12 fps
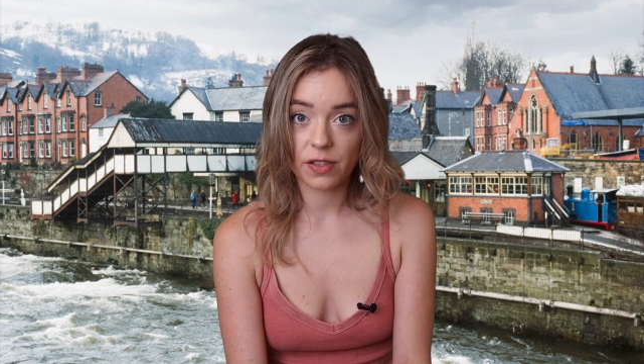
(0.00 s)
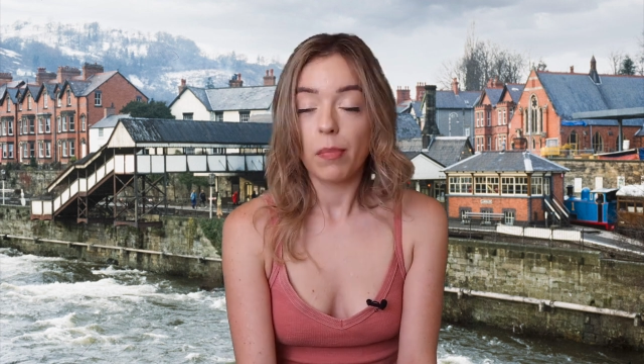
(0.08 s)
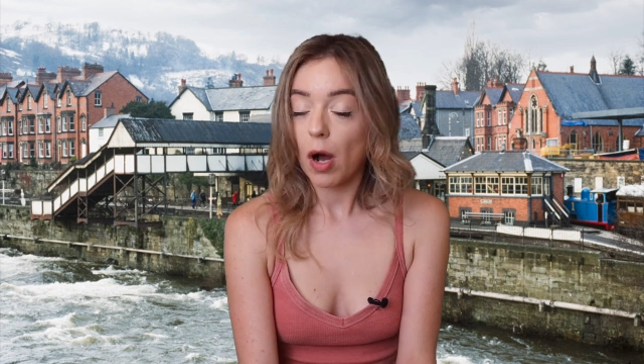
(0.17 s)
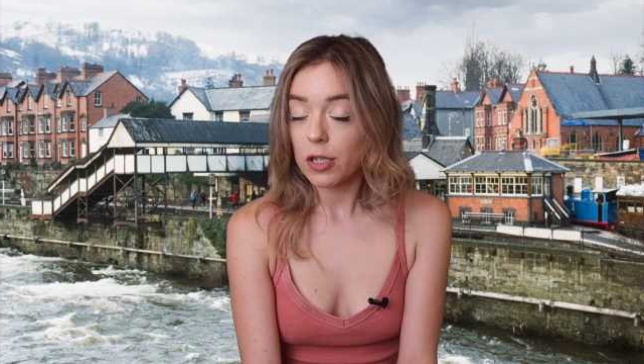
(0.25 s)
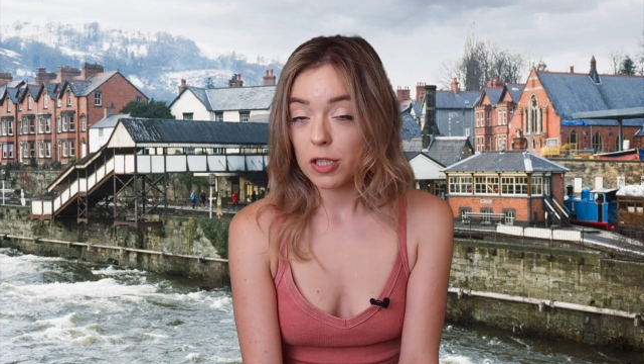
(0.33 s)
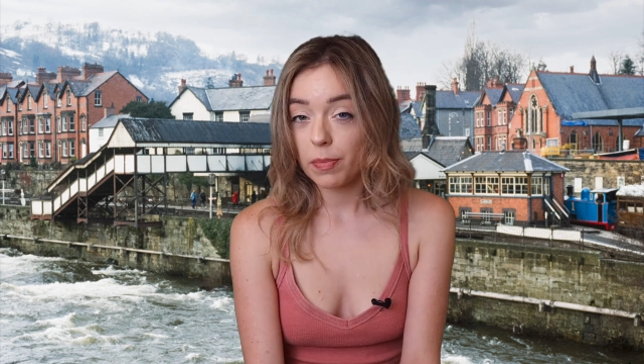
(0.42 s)

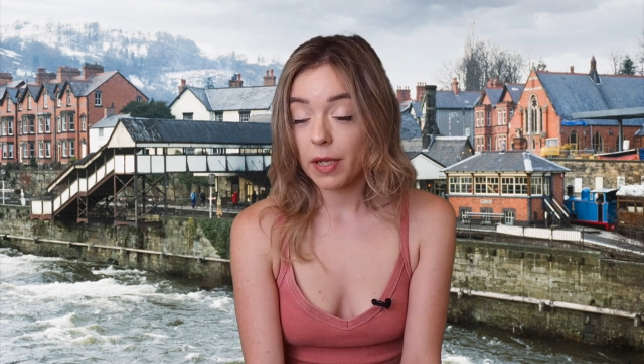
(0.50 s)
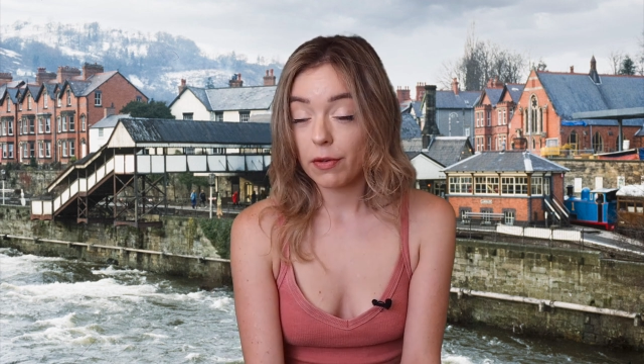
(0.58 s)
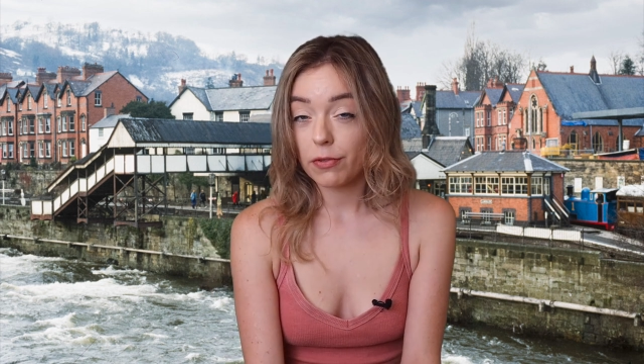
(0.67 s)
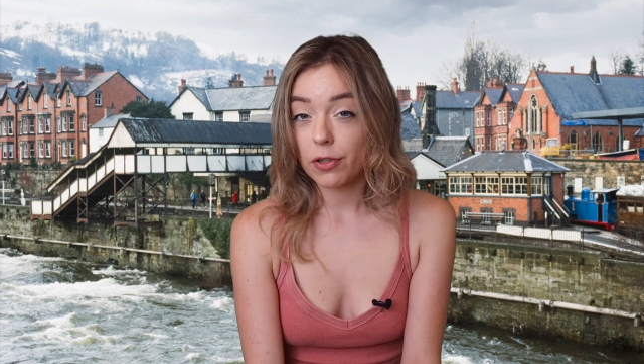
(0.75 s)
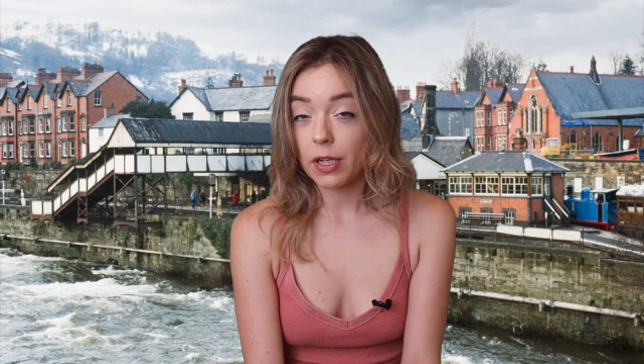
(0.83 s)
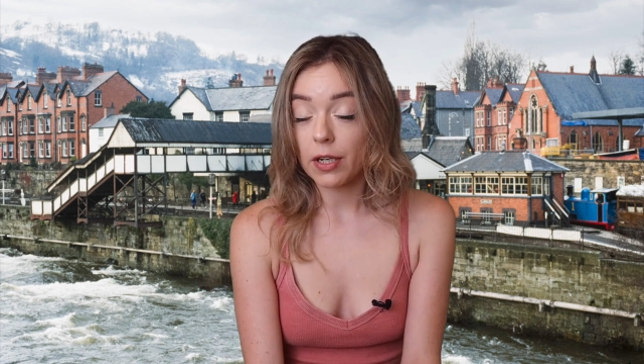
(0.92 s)
possibly
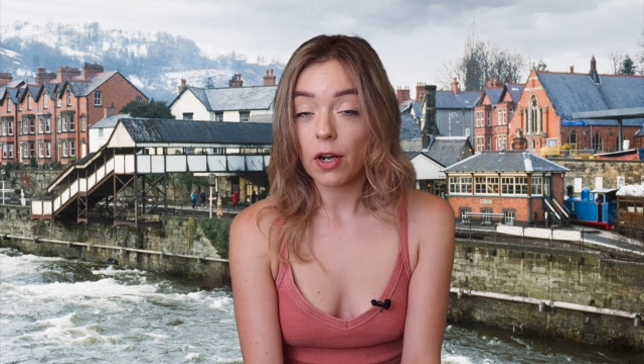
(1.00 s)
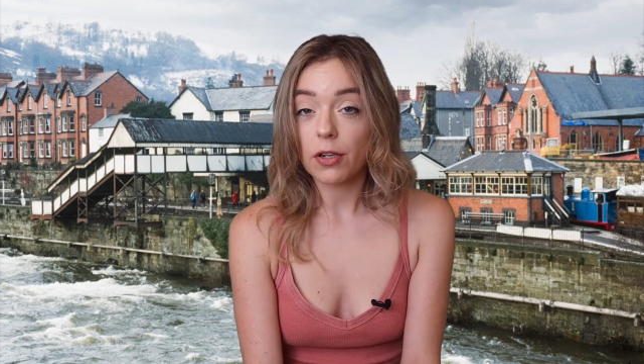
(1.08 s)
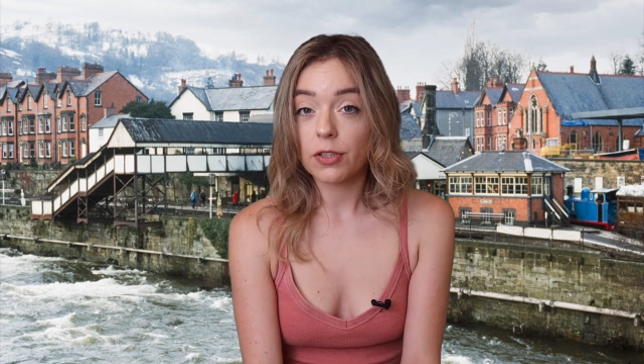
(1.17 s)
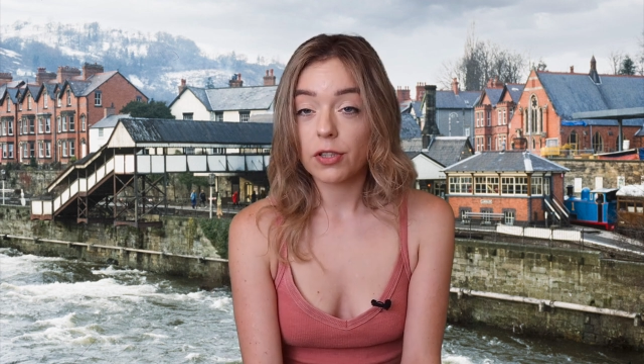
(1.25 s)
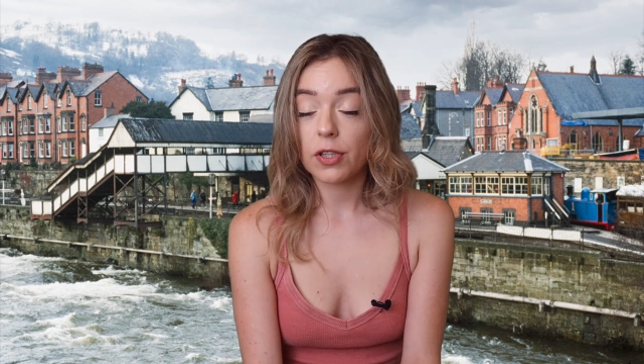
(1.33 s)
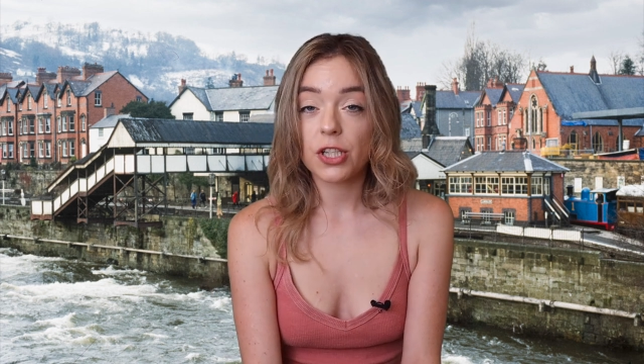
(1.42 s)
ruling
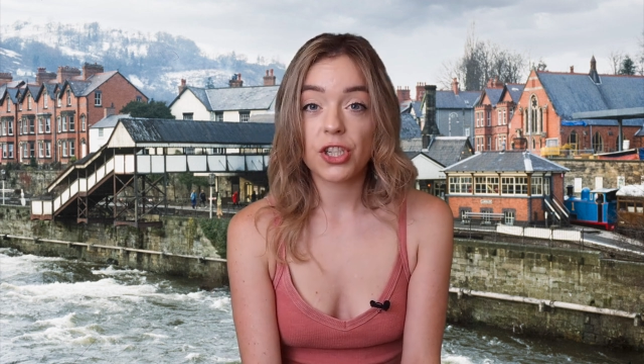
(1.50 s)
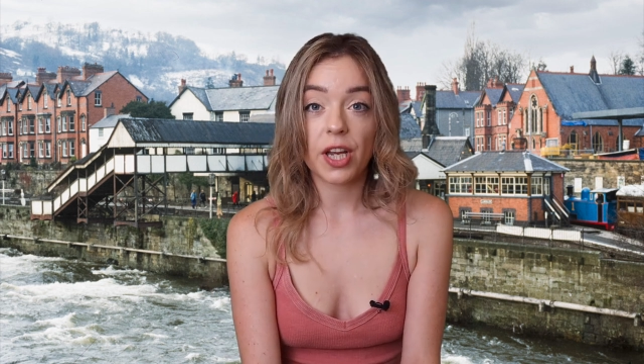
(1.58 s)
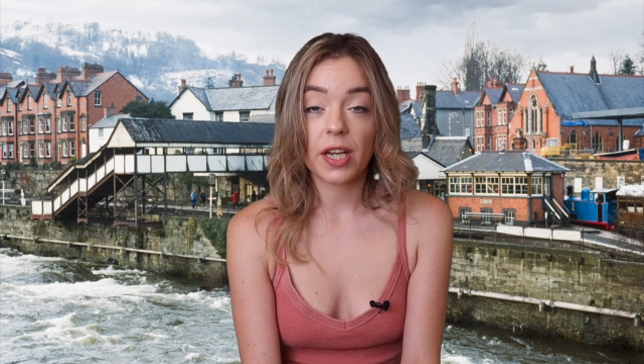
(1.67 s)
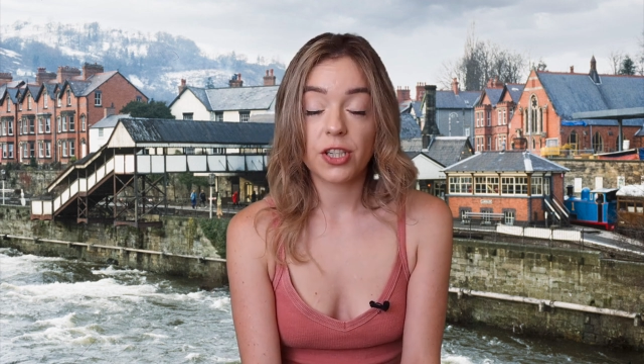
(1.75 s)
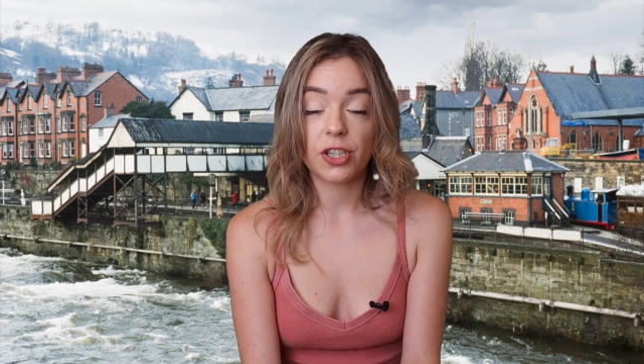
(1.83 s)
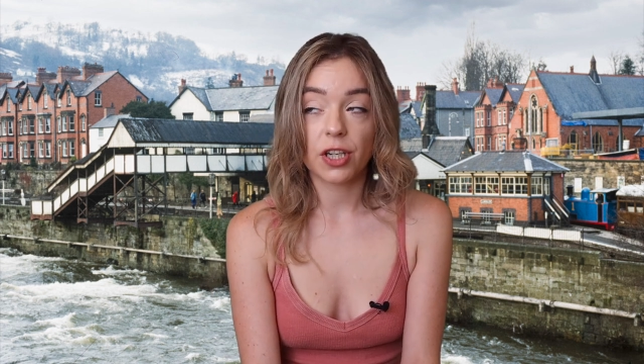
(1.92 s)
out that she
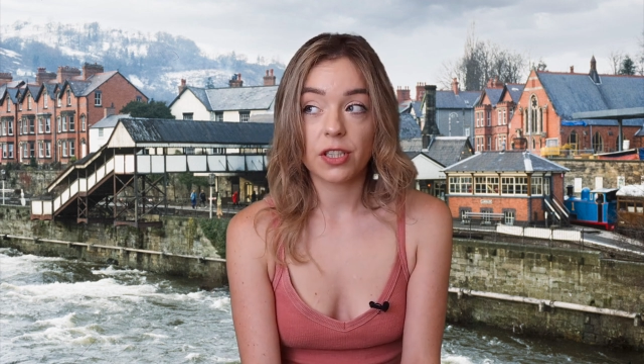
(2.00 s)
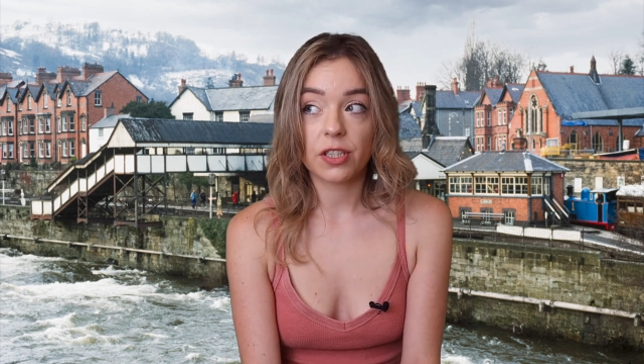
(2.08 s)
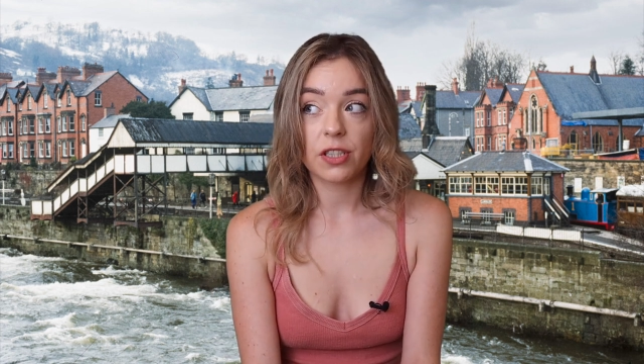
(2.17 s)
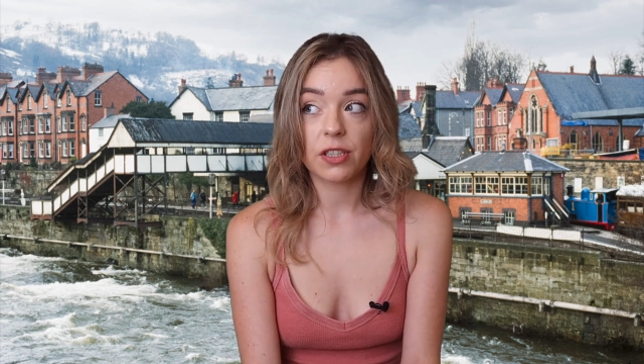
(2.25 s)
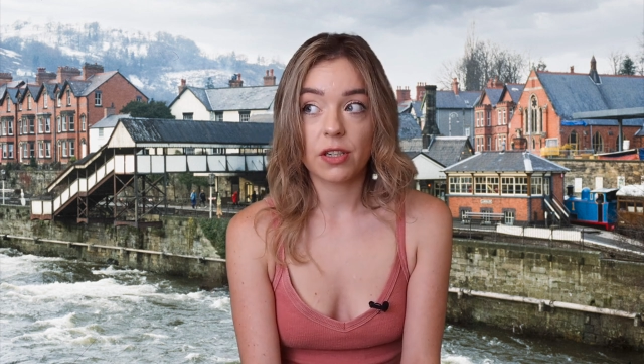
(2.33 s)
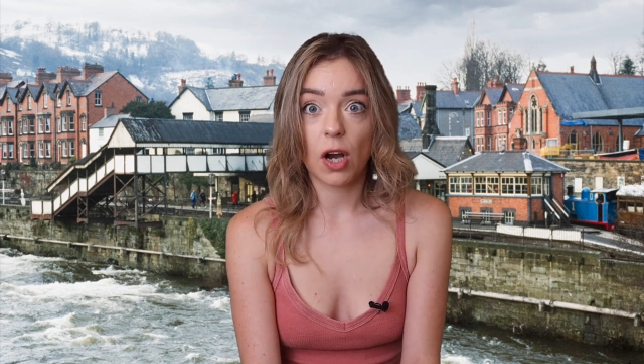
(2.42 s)
had
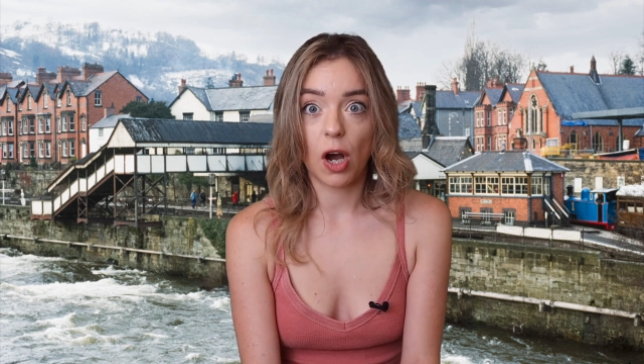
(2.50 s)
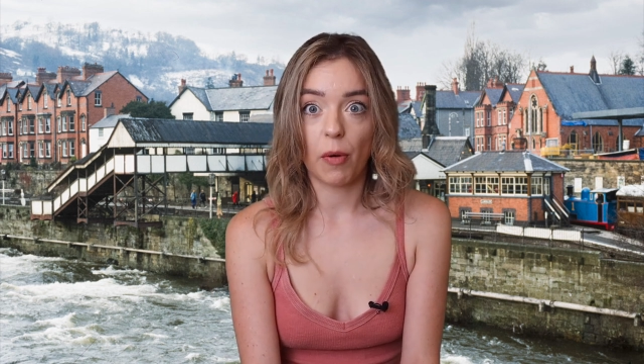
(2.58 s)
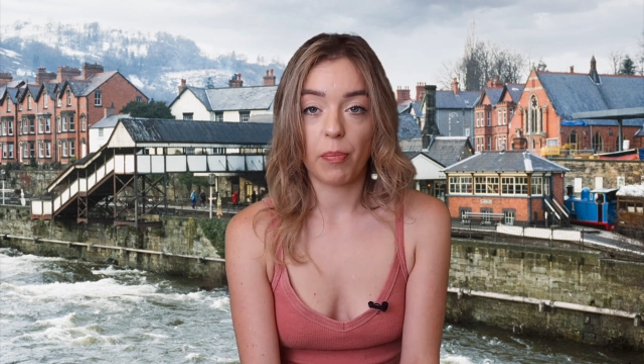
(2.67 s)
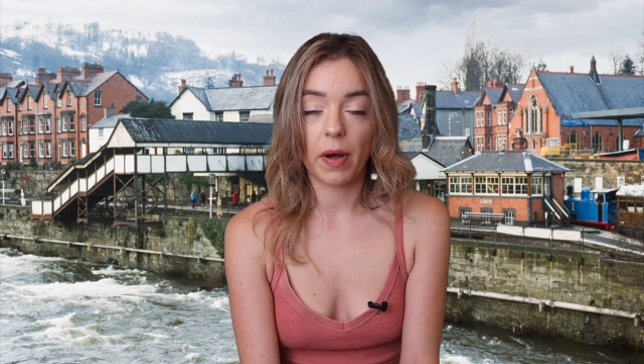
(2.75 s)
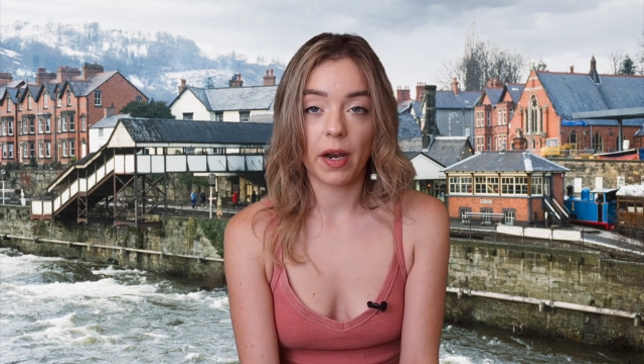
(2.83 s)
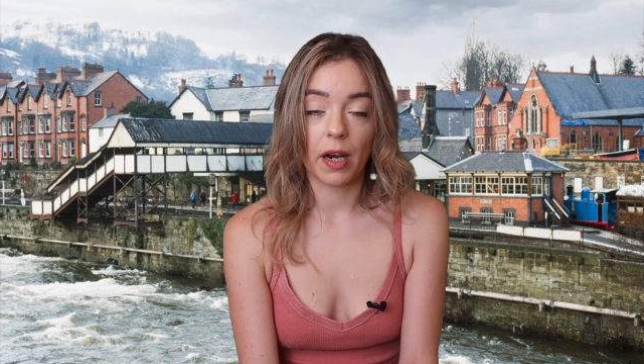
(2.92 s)
just
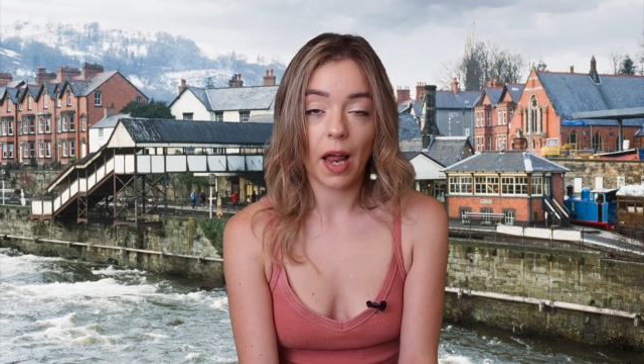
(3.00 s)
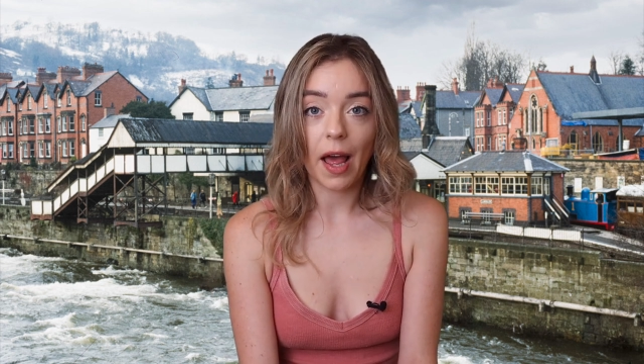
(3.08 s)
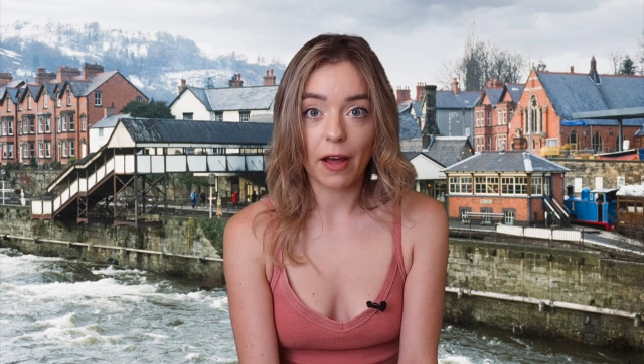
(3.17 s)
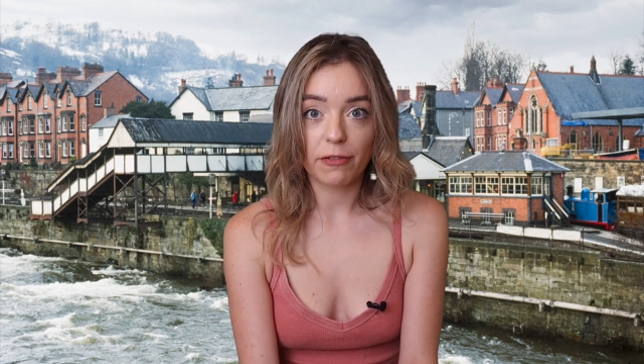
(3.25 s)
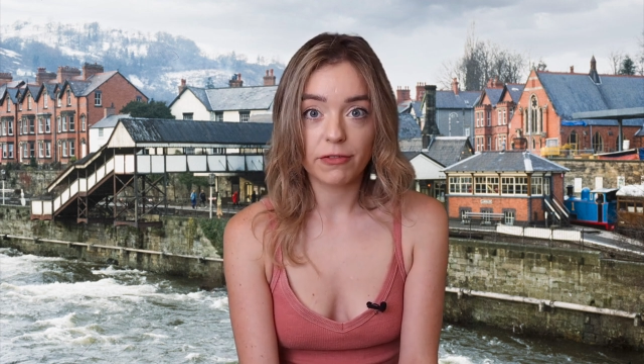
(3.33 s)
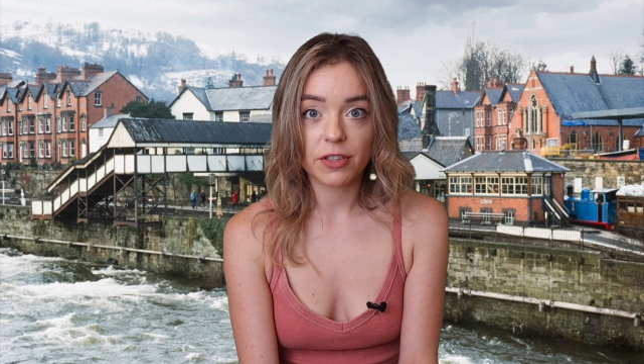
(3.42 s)
up and
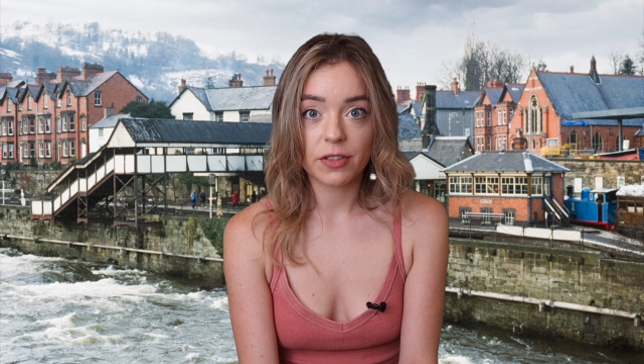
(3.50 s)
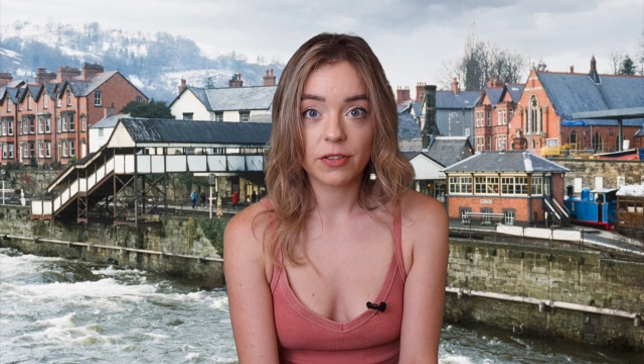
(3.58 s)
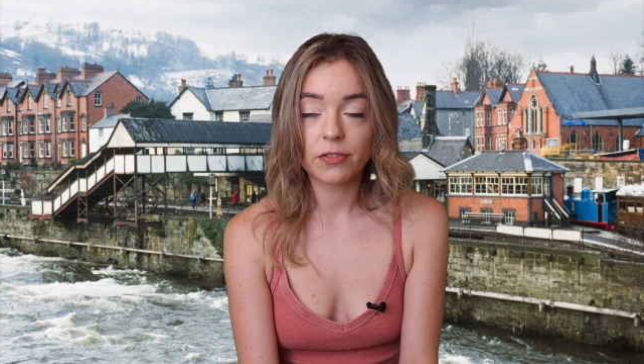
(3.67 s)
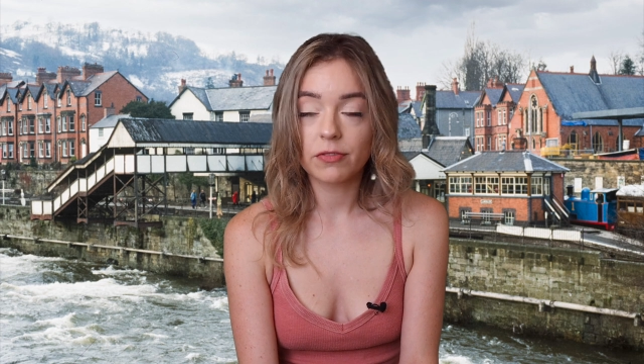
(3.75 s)
left